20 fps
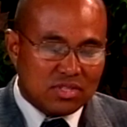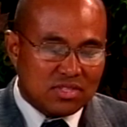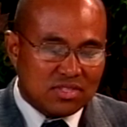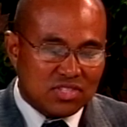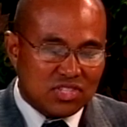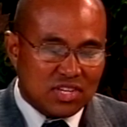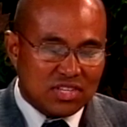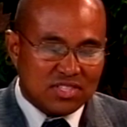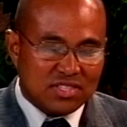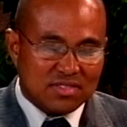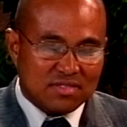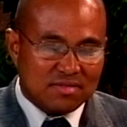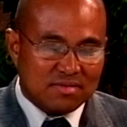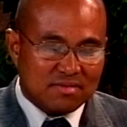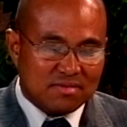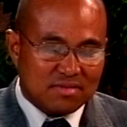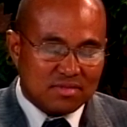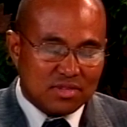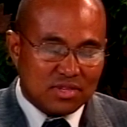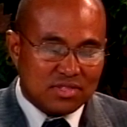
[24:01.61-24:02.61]
just
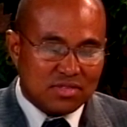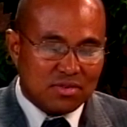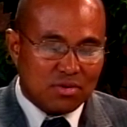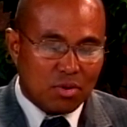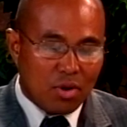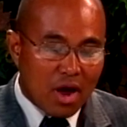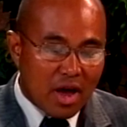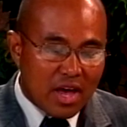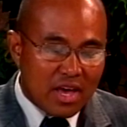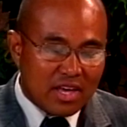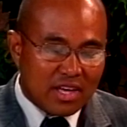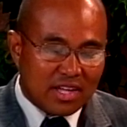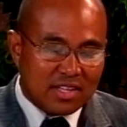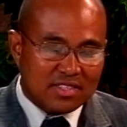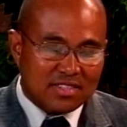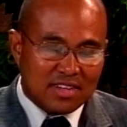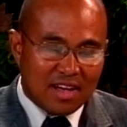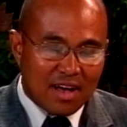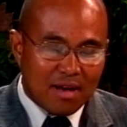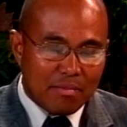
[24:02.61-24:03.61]
crying and
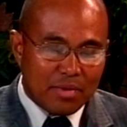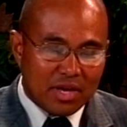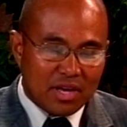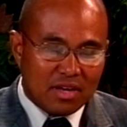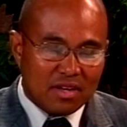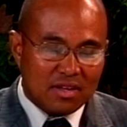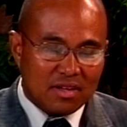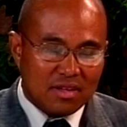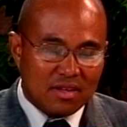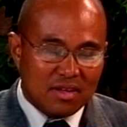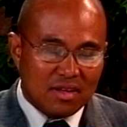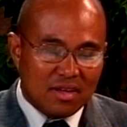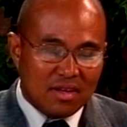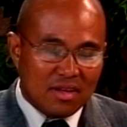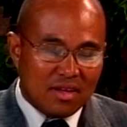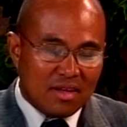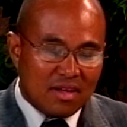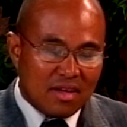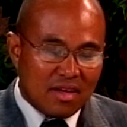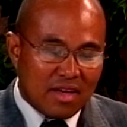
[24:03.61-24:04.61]
sobbing,
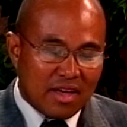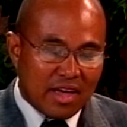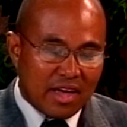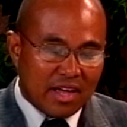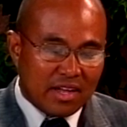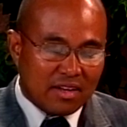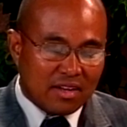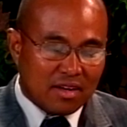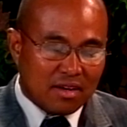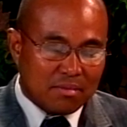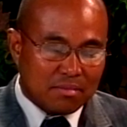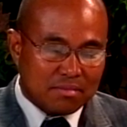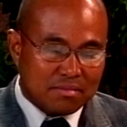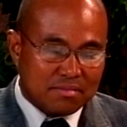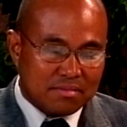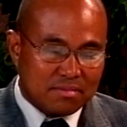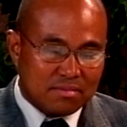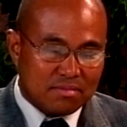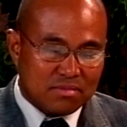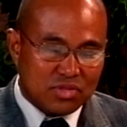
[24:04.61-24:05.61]
and
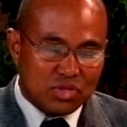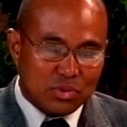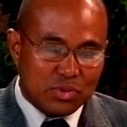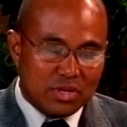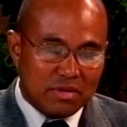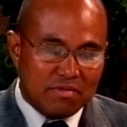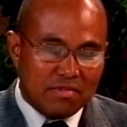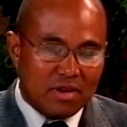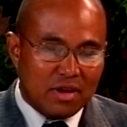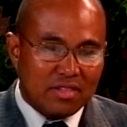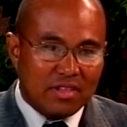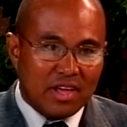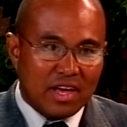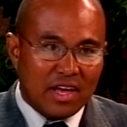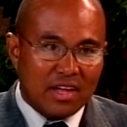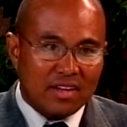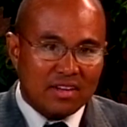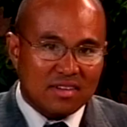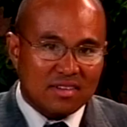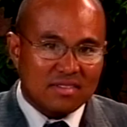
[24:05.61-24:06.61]
she really felt that,
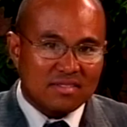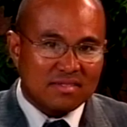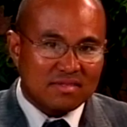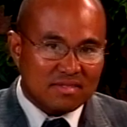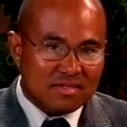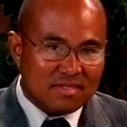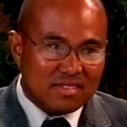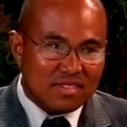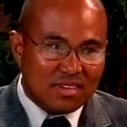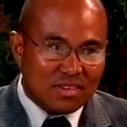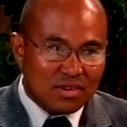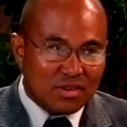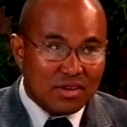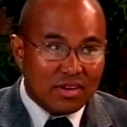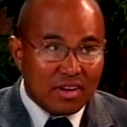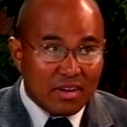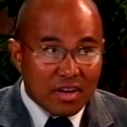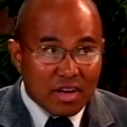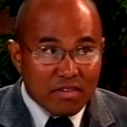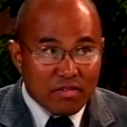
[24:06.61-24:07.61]
you know,
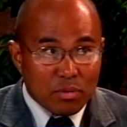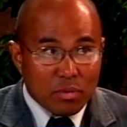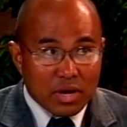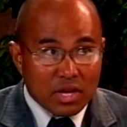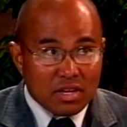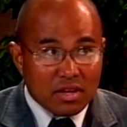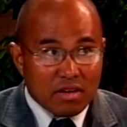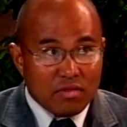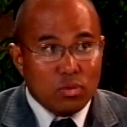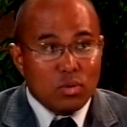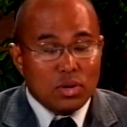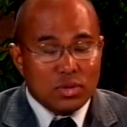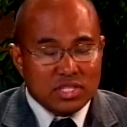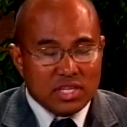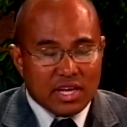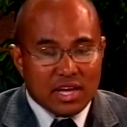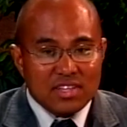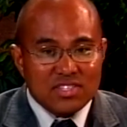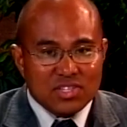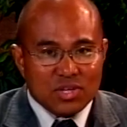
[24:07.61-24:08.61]
everyone was
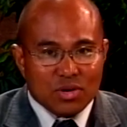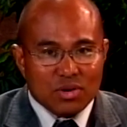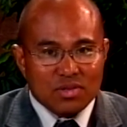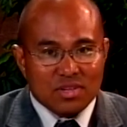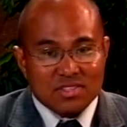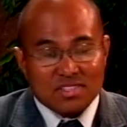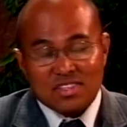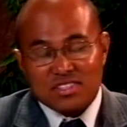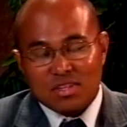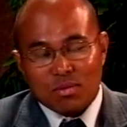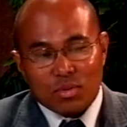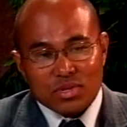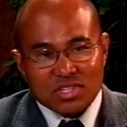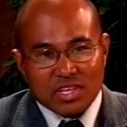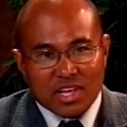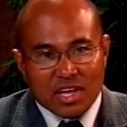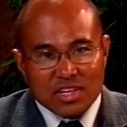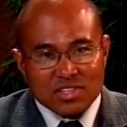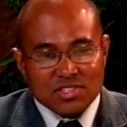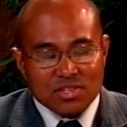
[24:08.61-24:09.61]
against her, the system was
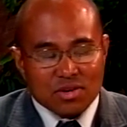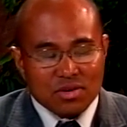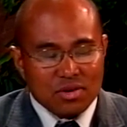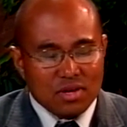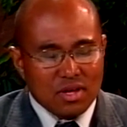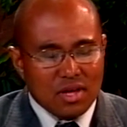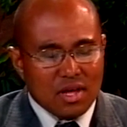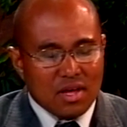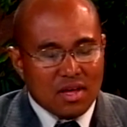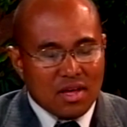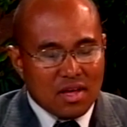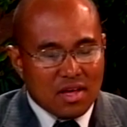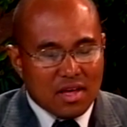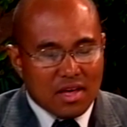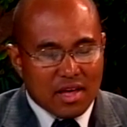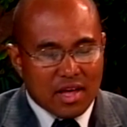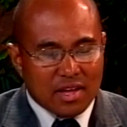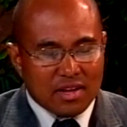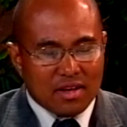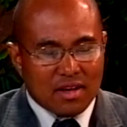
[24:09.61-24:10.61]
against her,
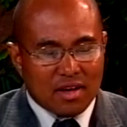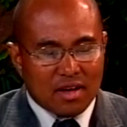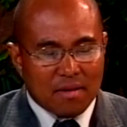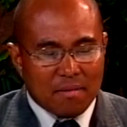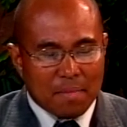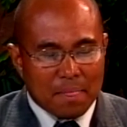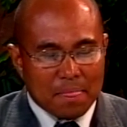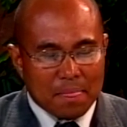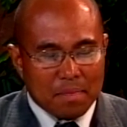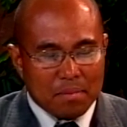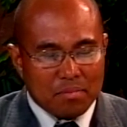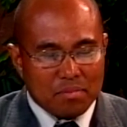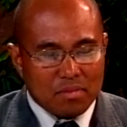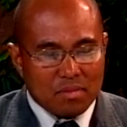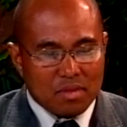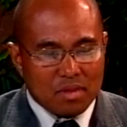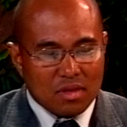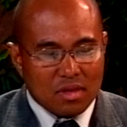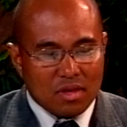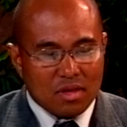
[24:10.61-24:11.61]
and
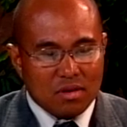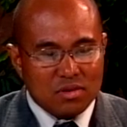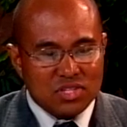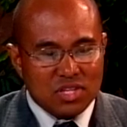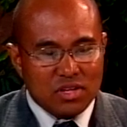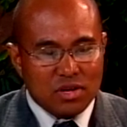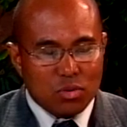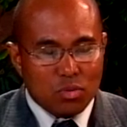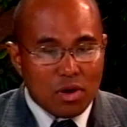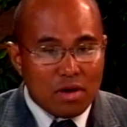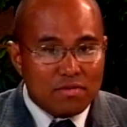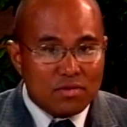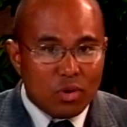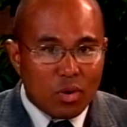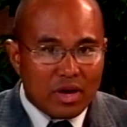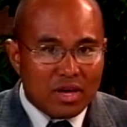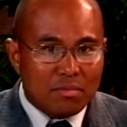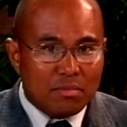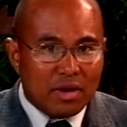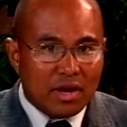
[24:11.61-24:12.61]
it was a little rough going,
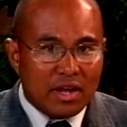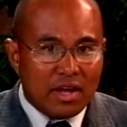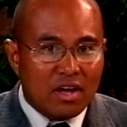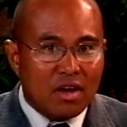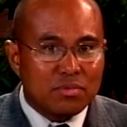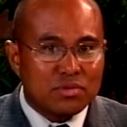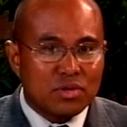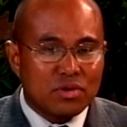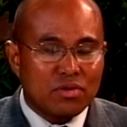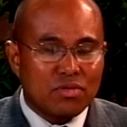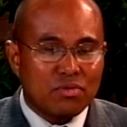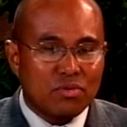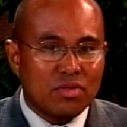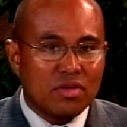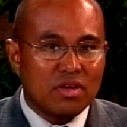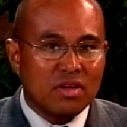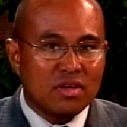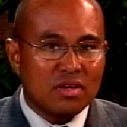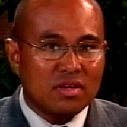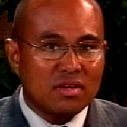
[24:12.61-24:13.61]
but I helped her through
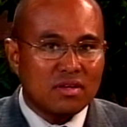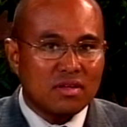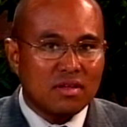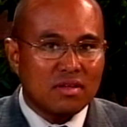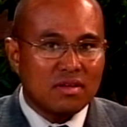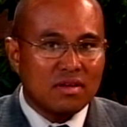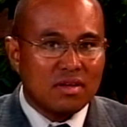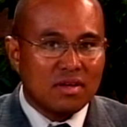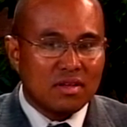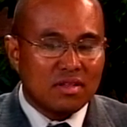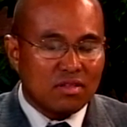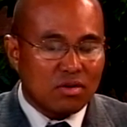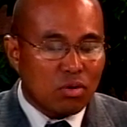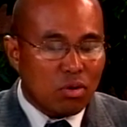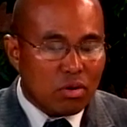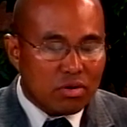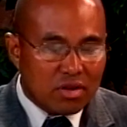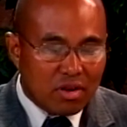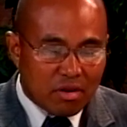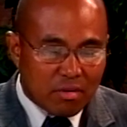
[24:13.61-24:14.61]
the court
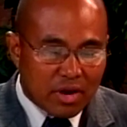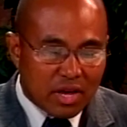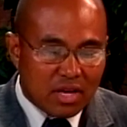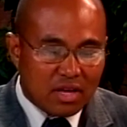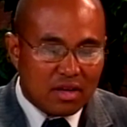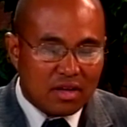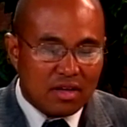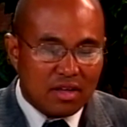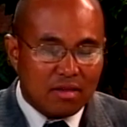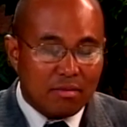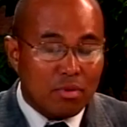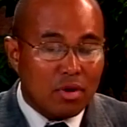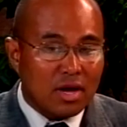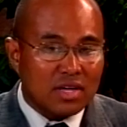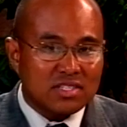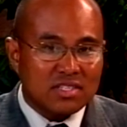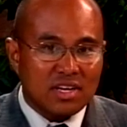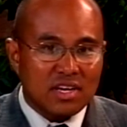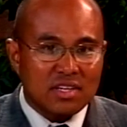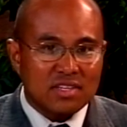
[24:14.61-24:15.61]
hearing and the
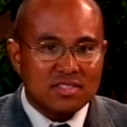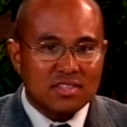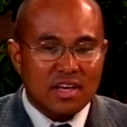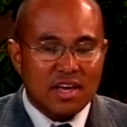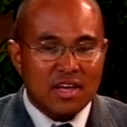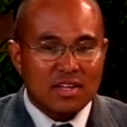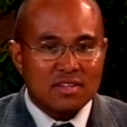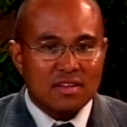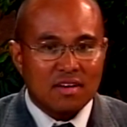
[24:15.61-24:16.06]
process, and